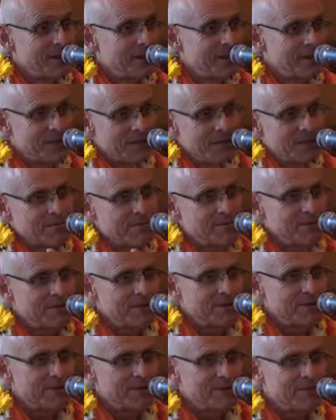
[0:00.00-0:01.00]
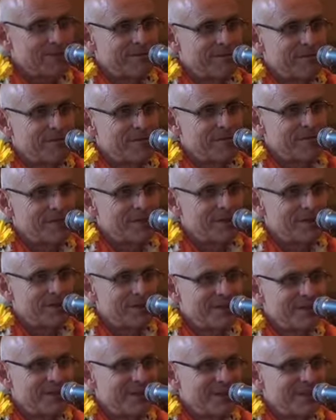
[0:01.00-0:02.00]
He doesn't want to give. Oh my
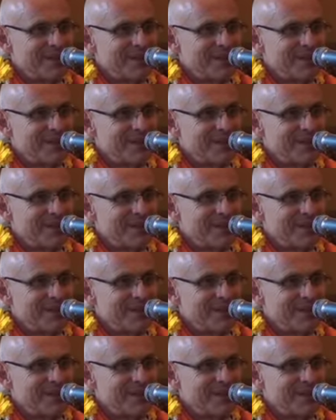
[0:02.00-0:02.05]
God.